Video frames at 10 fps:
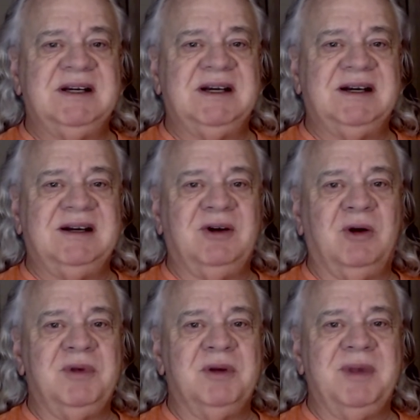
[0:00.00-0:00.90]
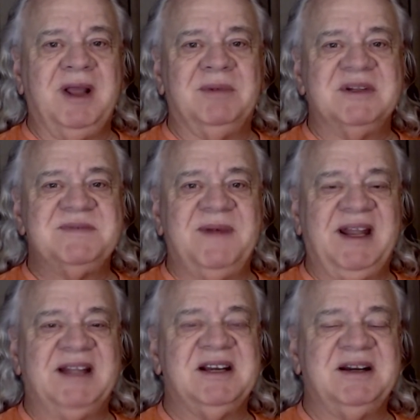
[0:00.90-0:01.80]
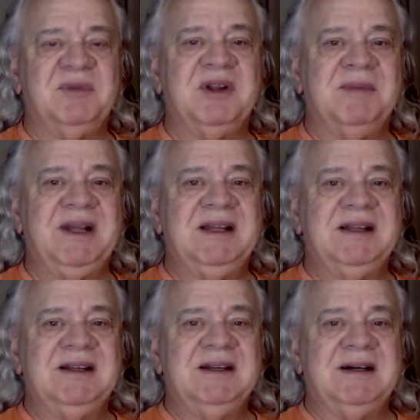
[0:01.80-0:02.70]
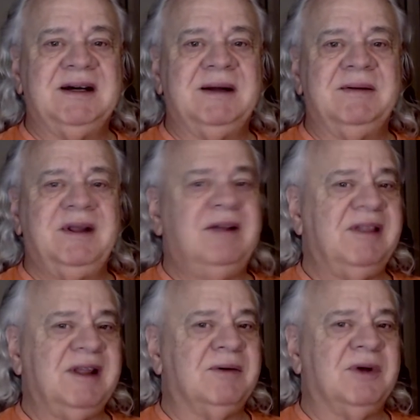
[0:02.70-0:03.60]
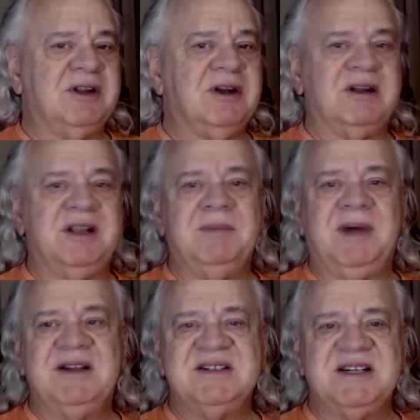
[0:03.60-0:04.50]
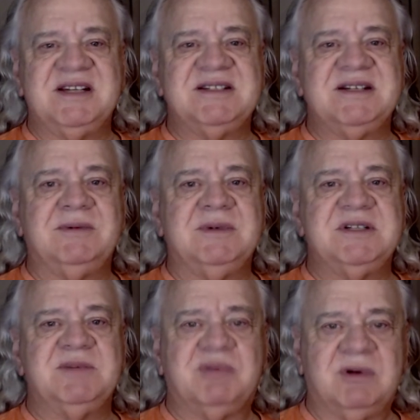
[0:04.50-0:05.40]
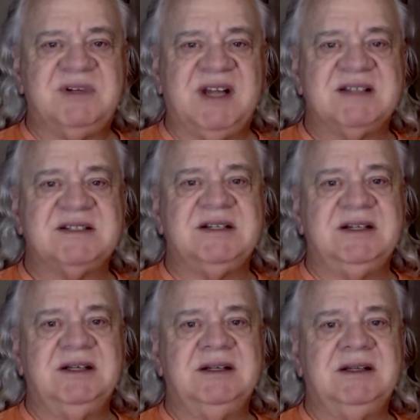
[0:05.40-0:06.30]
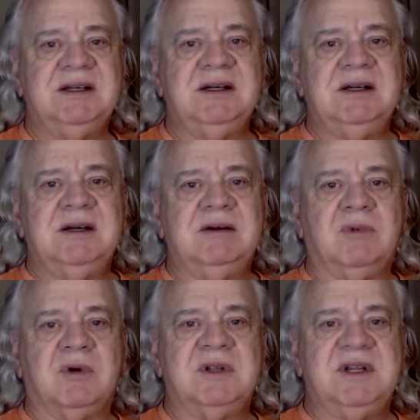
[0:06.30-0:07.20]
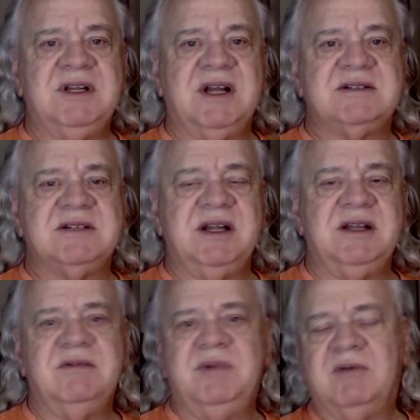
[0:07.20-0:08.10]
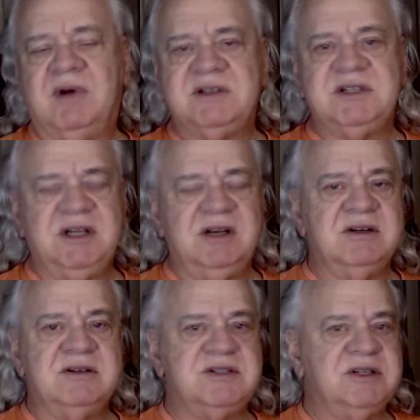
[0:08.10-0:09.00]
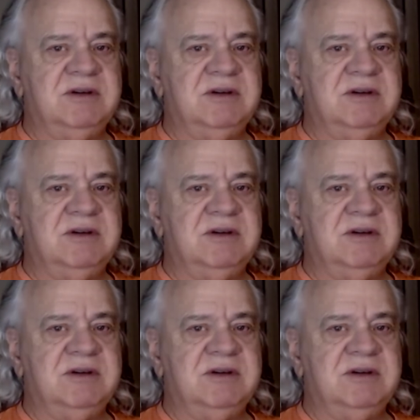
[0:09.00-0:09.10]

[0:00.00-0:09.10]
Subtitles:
I hope you'll be able to spend that time with me. The other thing I want to talk to you about is this. There was a protest in Warrenton yesterday. You've been watching the news.